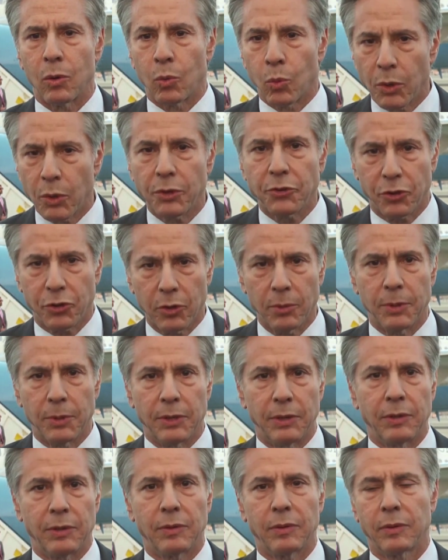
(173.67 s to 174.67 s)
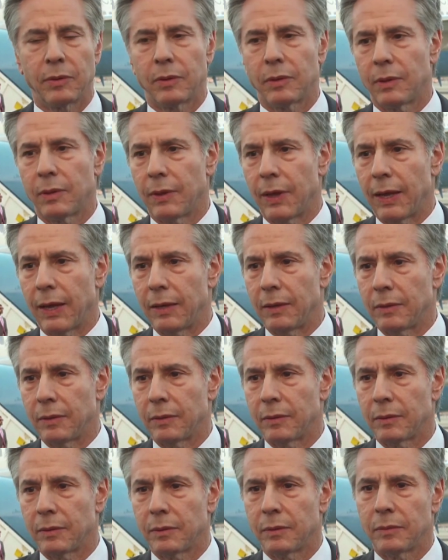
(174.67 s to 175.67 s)
We're determined that
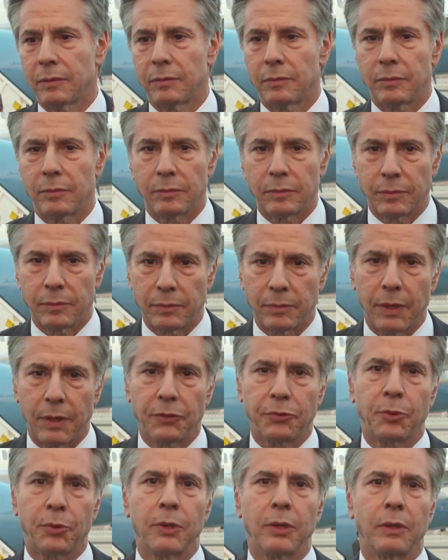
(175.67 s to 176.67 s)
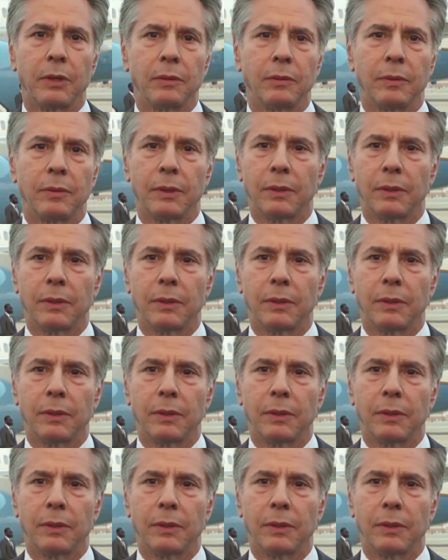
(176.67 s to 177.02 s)
Israel